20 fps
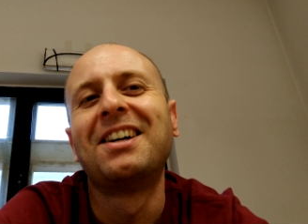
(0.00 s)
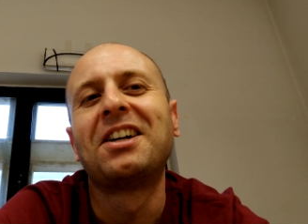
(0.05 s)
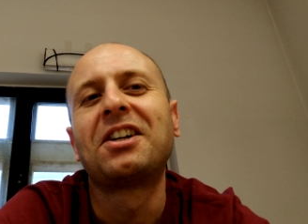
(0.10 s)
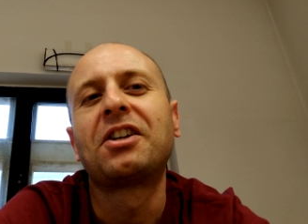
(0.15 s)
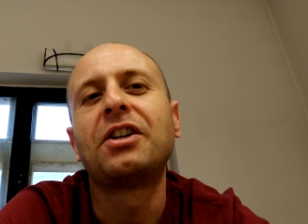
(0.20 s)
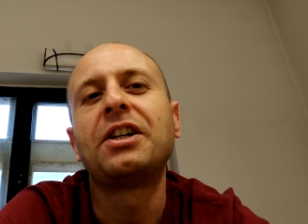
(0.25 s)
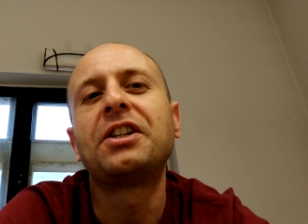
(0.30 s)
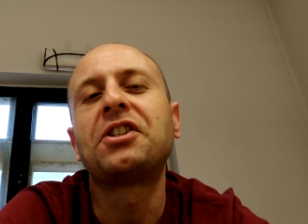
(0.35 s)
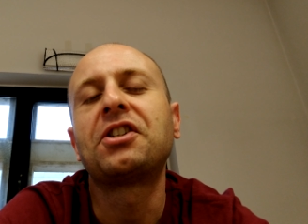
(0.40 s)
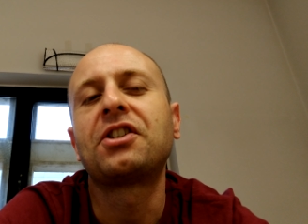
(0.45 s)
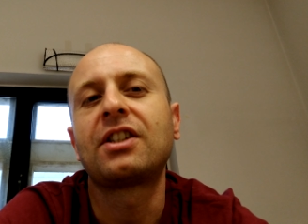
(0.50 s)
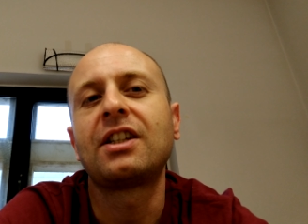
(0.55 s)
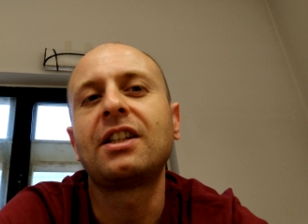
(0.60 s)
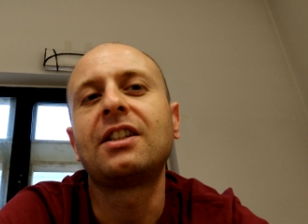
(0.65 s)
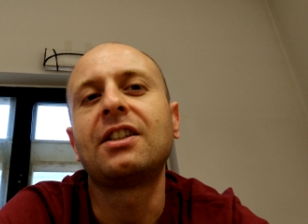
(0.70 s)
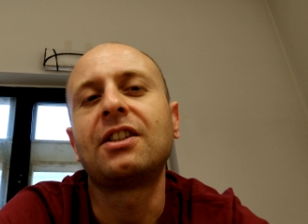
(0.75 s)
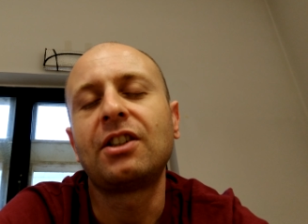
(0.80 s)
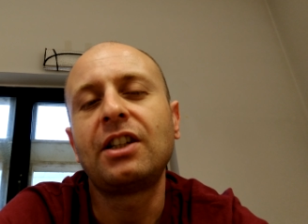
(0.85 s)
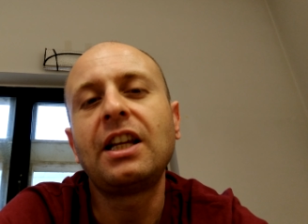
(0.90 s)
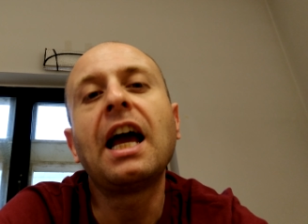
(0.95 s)
creatures
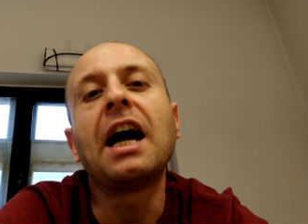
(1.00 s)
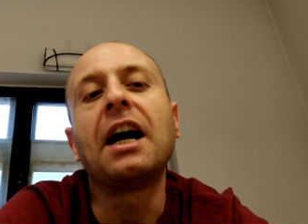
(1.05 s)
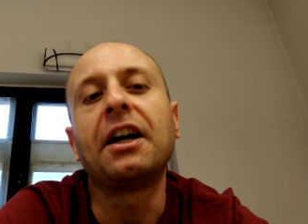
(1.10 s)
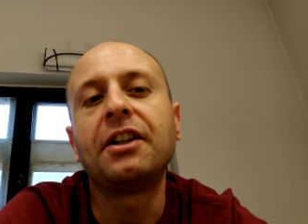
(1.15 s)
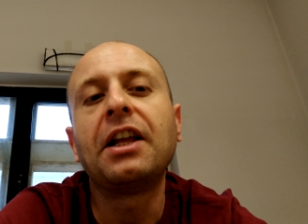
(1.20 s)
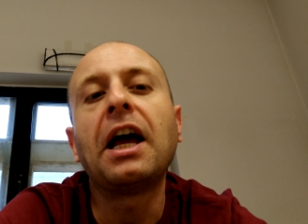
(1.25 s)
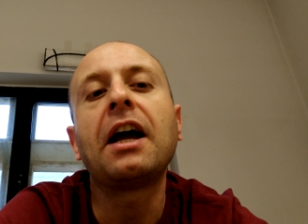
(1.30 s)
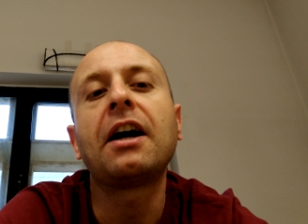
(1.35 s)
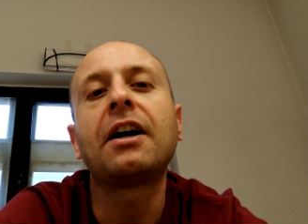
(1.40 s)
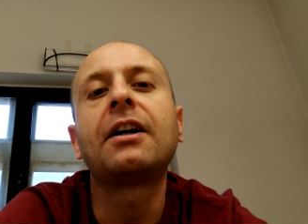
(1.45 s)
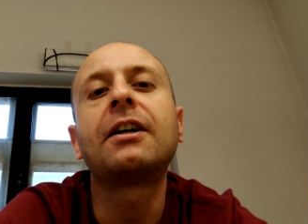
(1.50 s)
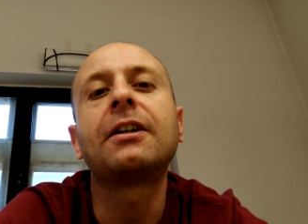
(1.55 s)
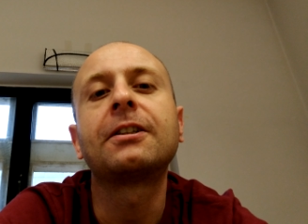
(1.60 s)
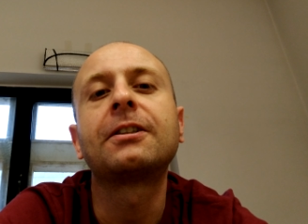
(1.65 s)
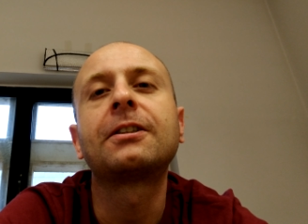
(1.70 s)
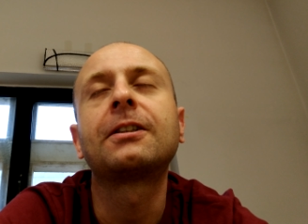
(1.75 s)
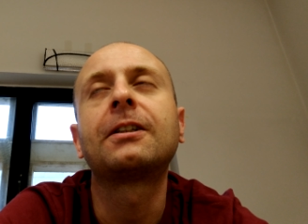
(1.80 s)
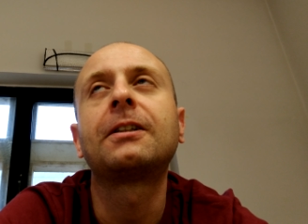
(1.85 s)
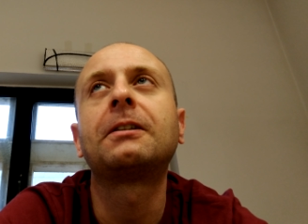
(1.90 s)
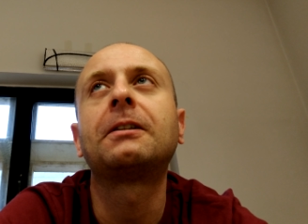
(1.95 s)
either. Yeah, they
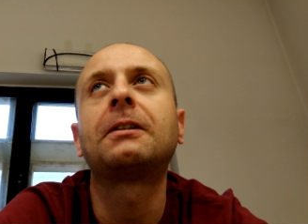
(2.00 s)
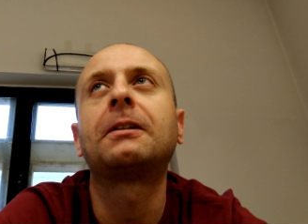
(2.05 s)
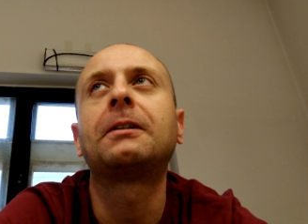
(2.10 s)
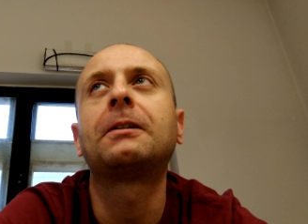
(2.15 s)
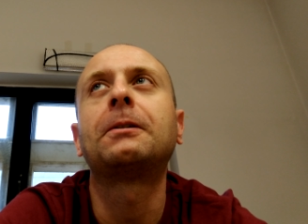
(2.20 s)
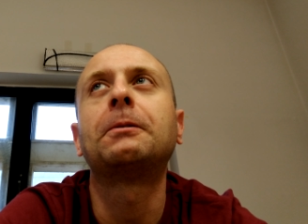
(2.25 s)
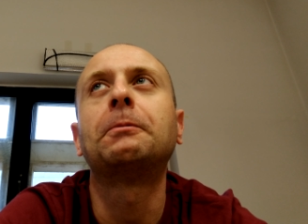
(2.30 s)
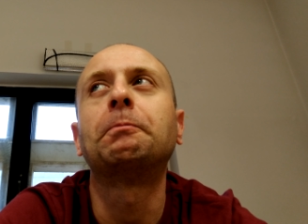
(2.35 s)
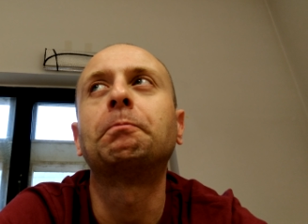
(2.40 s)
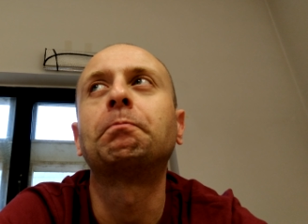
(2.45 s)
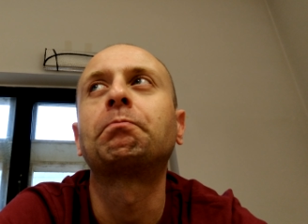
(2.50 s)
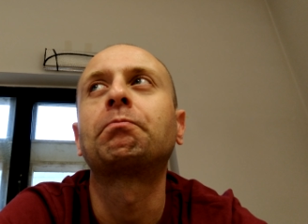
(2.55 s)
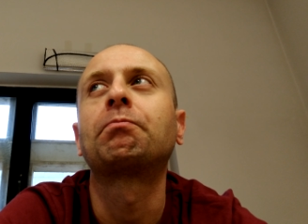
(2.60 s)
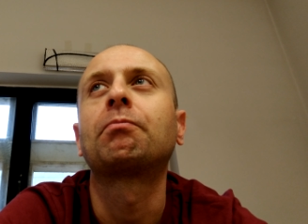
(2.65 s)
are um,